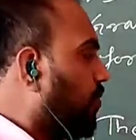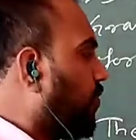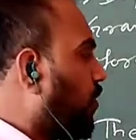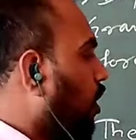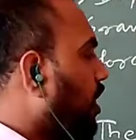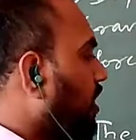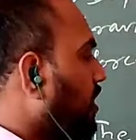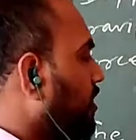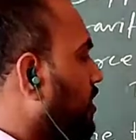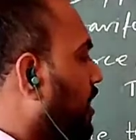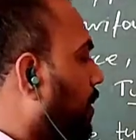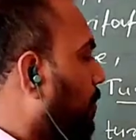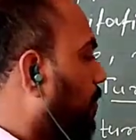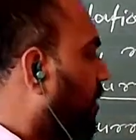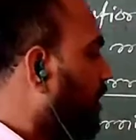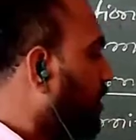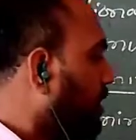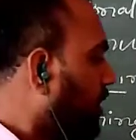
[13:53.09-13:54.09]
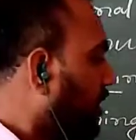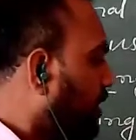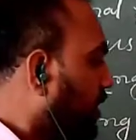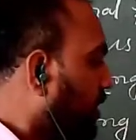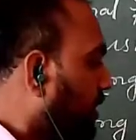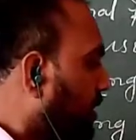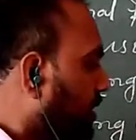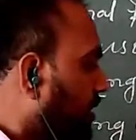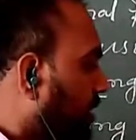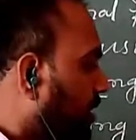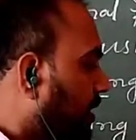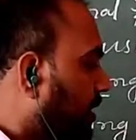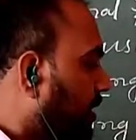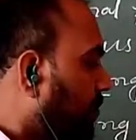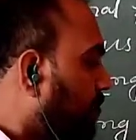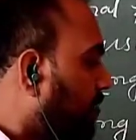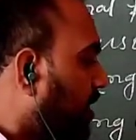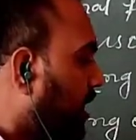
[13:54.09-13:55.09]
For example,
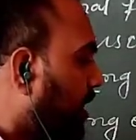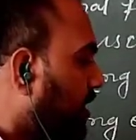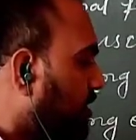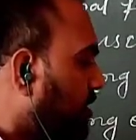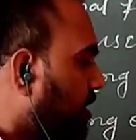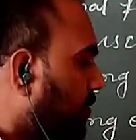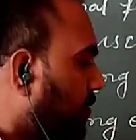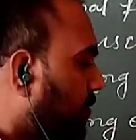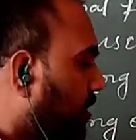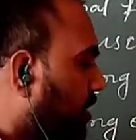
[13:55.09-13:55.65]
if there is a